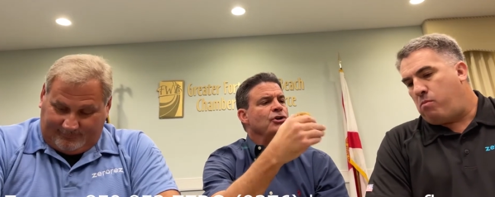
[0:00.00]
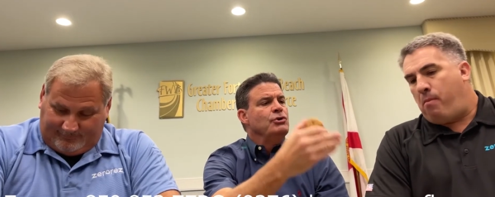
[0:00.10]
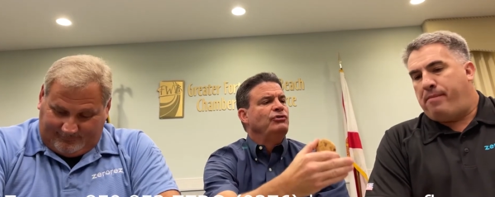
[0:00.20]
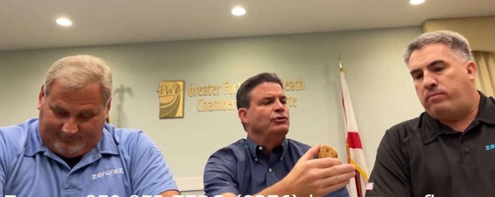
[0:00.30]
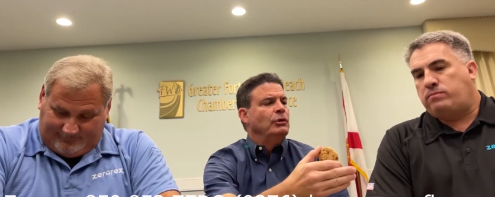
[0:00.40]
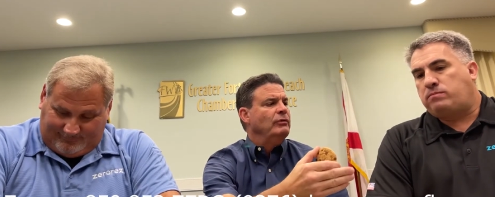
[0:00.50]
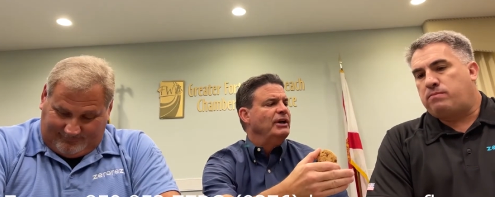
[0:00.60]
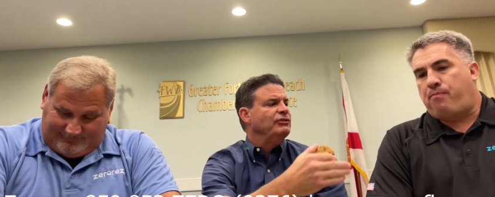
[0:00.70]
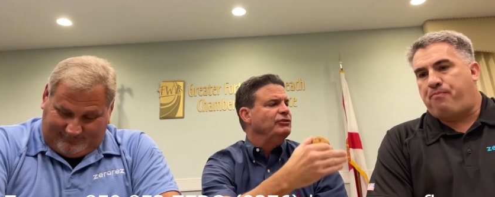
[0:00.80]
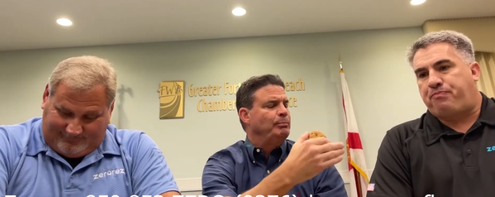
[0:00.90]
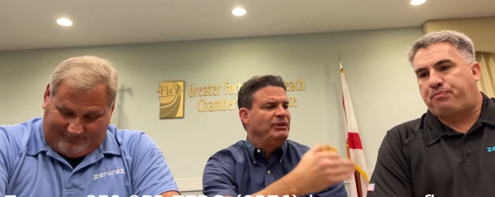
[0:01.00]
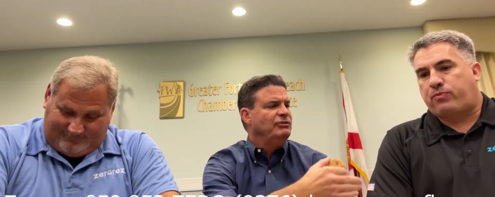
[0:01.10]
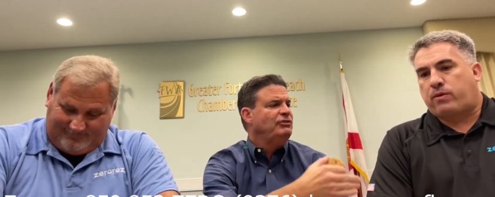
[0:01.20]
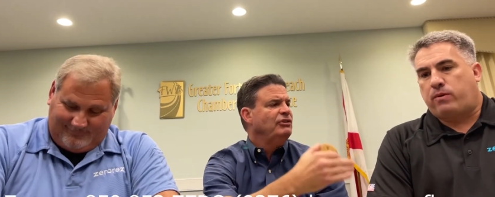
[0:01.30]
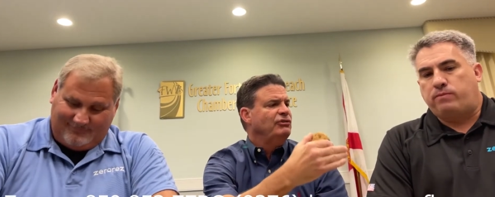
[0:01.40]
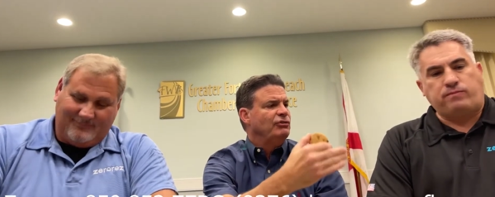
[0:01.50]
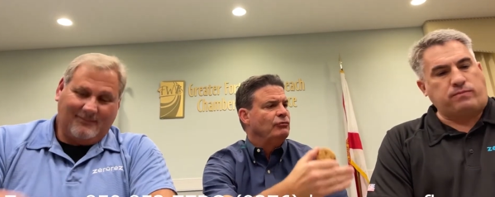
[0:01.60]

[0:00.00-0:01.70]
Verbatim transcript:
Speaker 1: use Zerorez? Is it businesses? Is it